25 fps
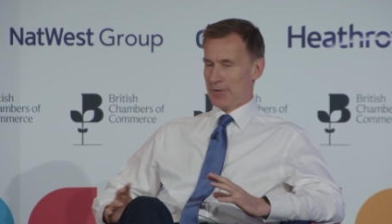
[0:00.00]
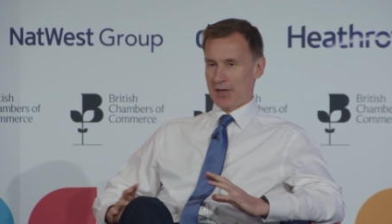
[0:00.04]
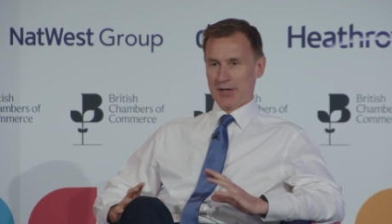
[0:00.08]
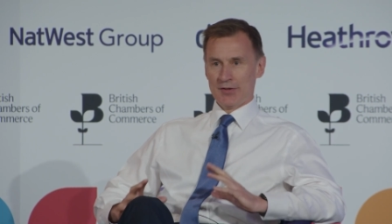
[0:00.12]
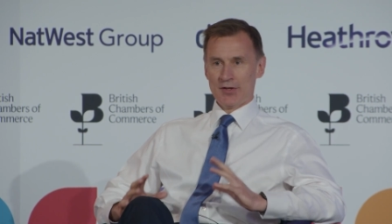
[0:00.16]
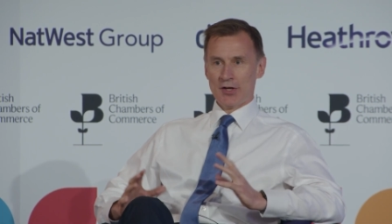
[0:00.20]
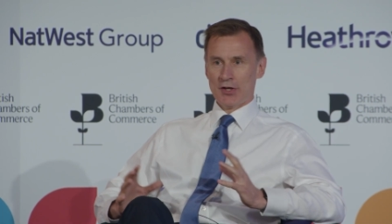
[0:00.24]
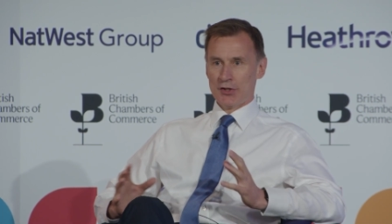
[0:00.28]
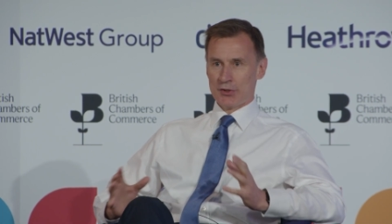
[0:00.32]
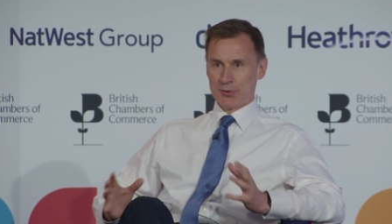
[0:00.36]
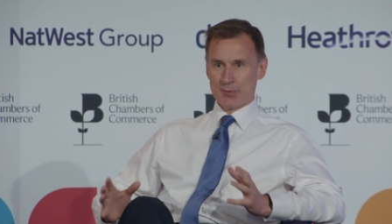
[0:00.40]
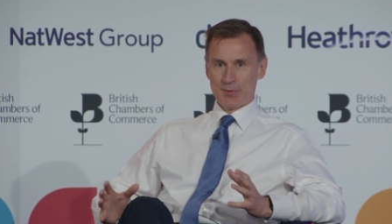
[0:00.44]

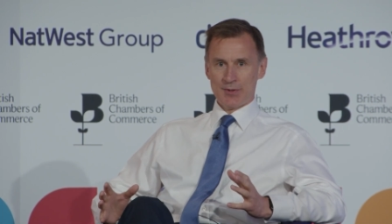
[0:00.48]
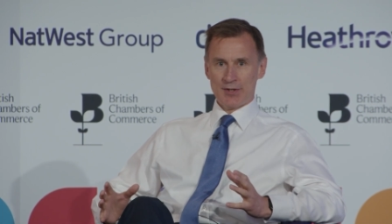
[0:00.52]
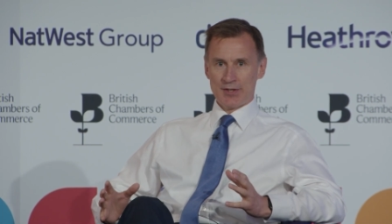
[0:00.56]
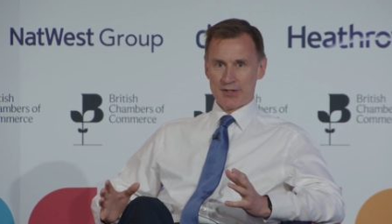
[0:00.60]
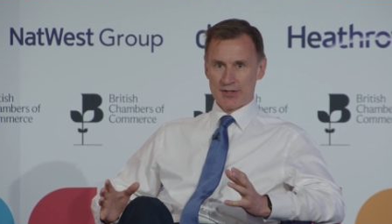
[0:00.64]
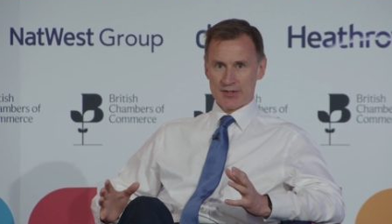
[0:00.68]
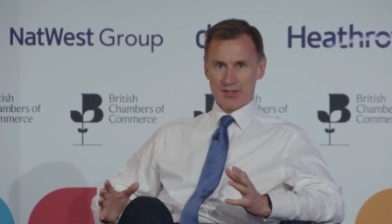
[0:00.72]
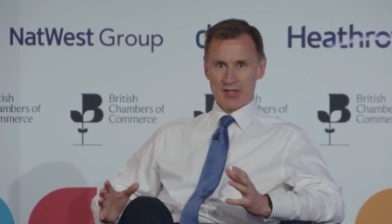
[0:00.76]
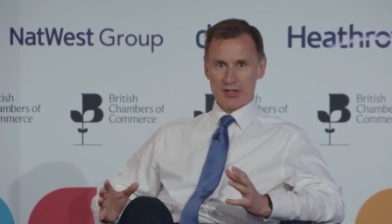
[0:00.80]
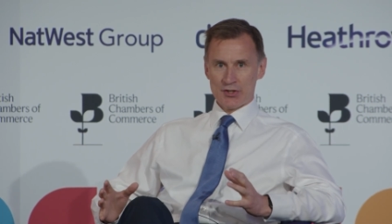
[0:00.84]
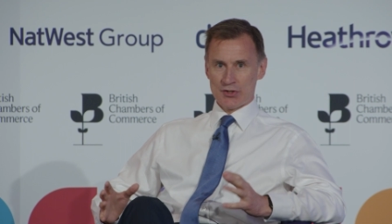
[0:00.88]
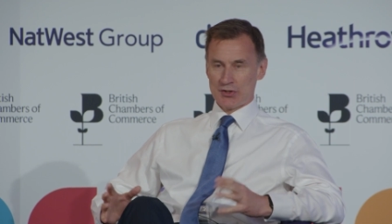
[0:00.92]
and those were
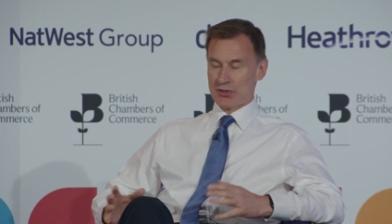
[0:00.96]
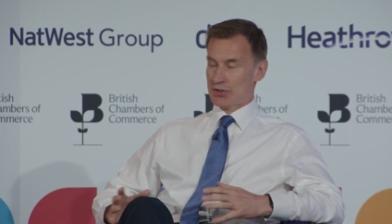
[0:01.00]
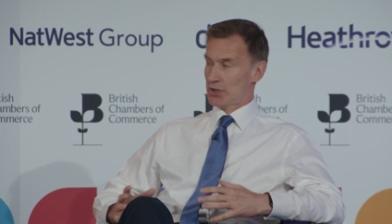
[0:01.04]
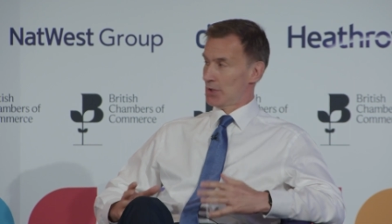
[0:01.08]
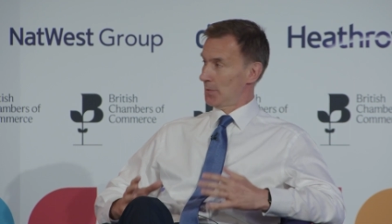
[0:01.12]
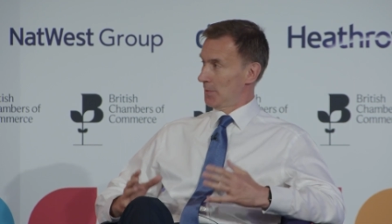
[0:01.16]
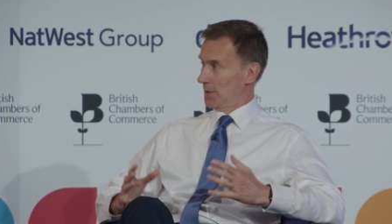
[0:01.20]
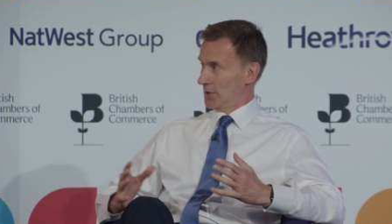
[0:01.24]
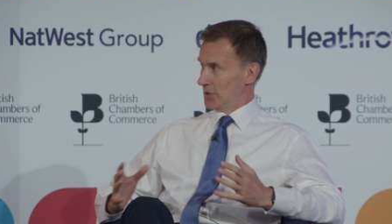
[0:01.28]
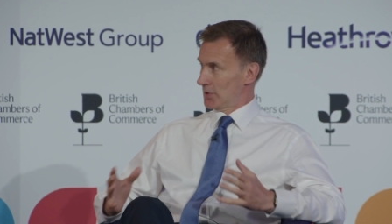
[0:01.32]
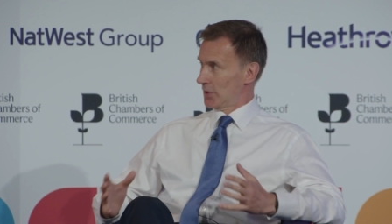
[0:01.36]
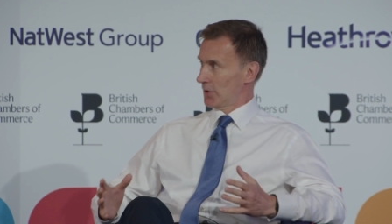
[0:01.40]
the decisions
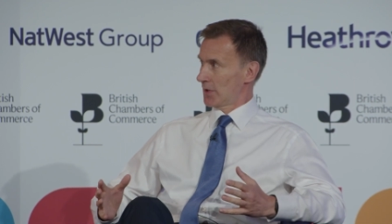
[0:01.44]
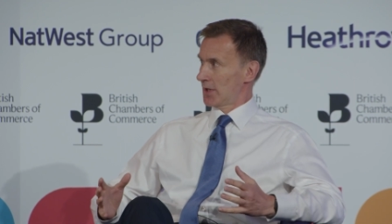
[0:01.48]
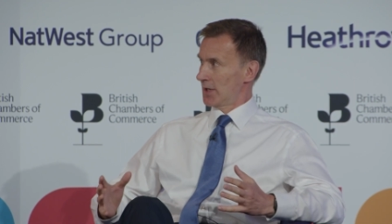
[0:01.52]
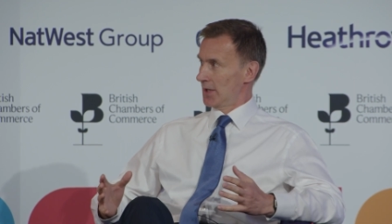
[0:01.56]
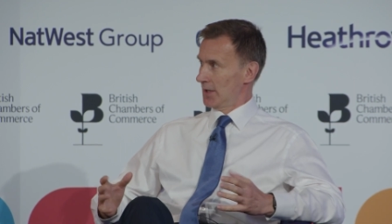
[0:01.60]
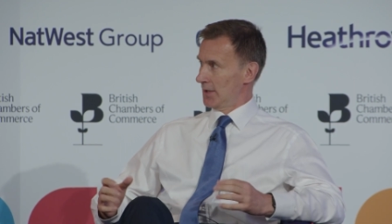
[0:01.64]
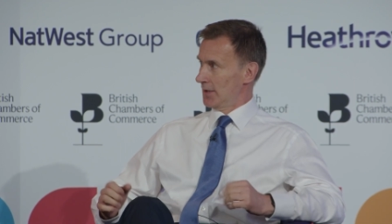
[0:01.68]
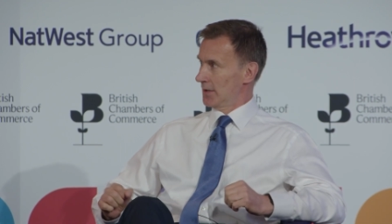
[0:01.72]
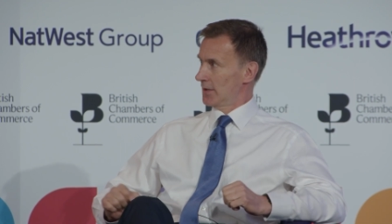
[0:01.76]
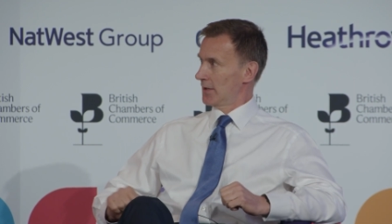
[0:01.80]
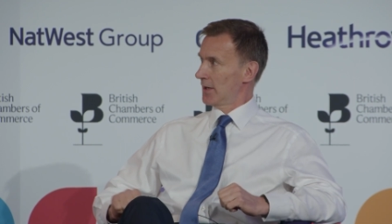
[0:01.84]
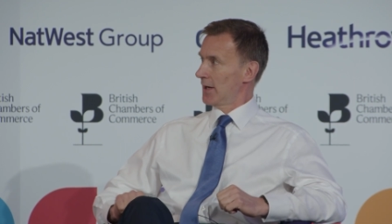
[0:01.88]
that we took
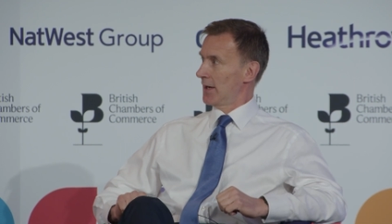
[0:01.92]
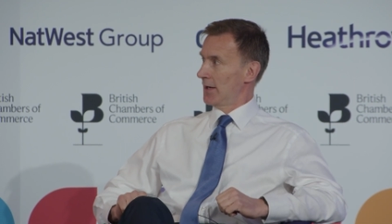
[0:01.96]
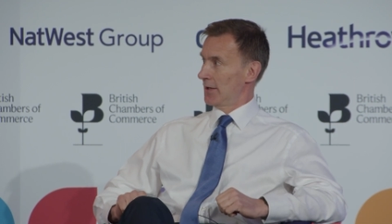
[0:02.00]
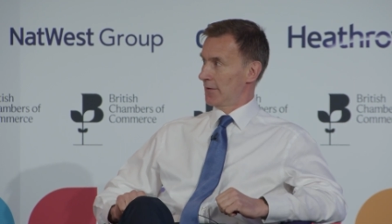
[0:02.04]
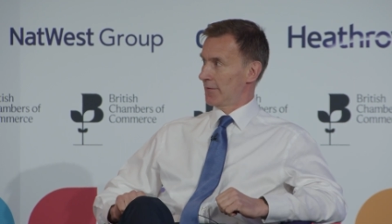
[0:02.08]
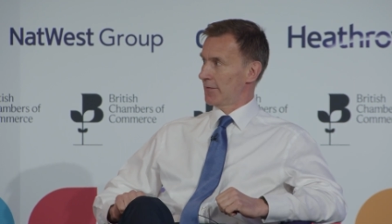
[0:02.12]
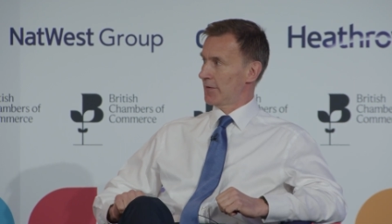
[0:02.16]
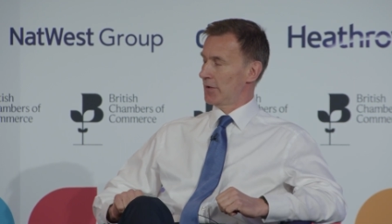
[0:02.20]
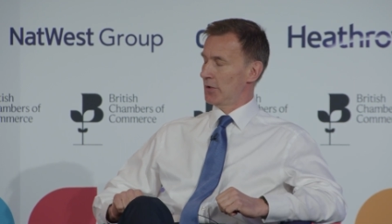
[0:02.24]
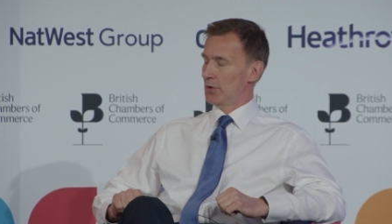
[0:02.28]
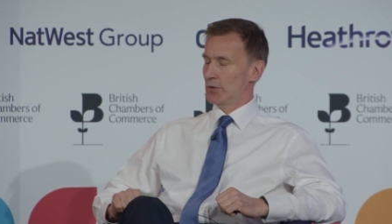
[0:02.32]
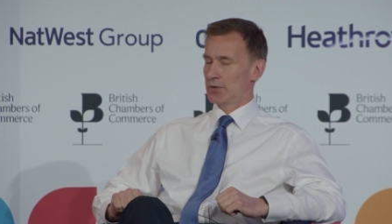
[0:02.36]
in
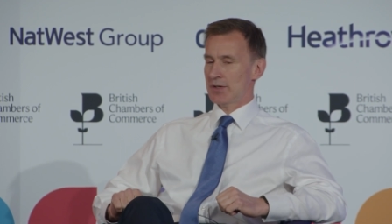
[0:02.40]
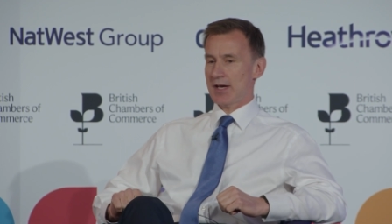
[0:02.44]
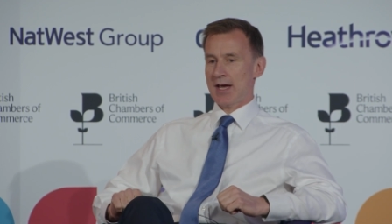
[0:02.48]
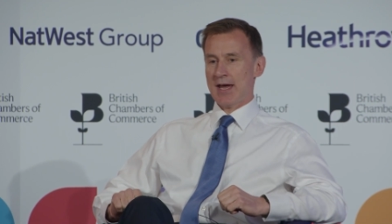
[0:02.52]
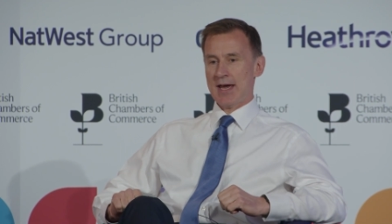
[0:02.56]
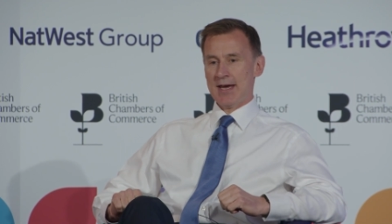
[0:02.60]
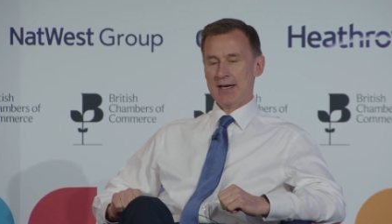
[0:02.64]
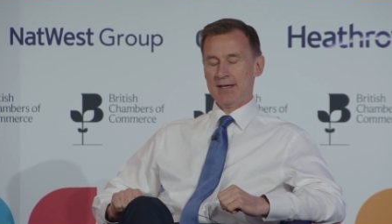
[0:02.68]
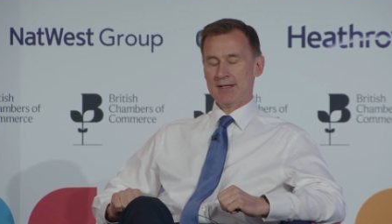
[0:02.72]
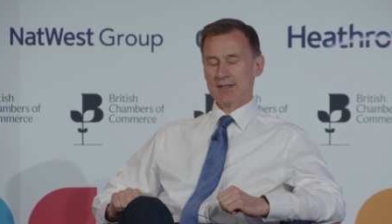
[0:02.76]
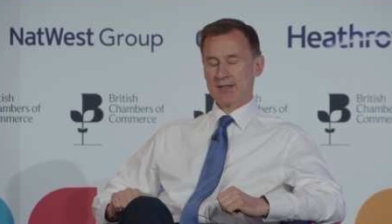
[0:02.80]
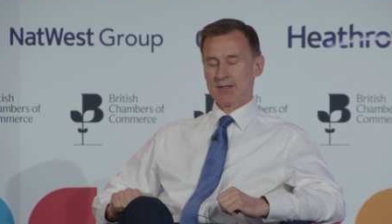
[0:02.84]
a few
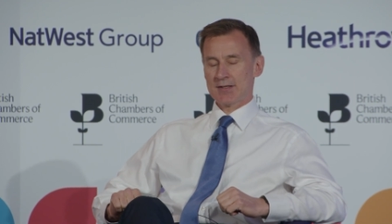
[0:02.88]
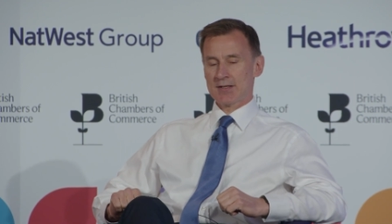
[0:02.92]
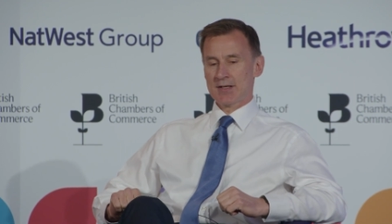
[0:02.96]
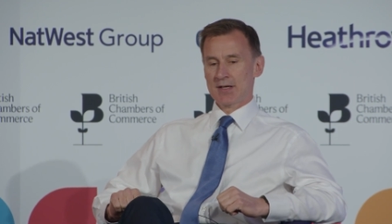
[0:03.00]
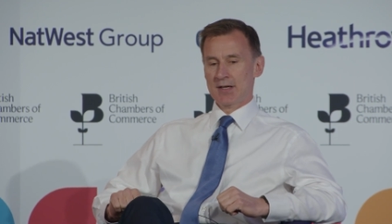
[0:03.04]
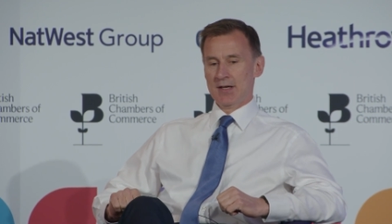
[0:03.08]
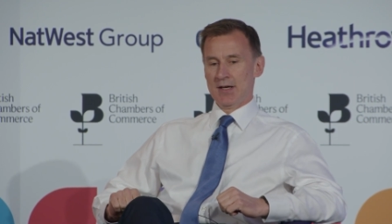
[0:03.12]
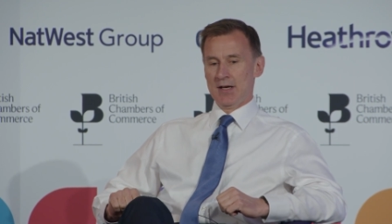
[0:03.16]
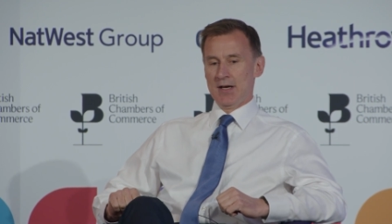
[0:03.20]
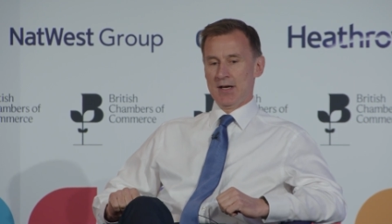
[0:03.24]
days.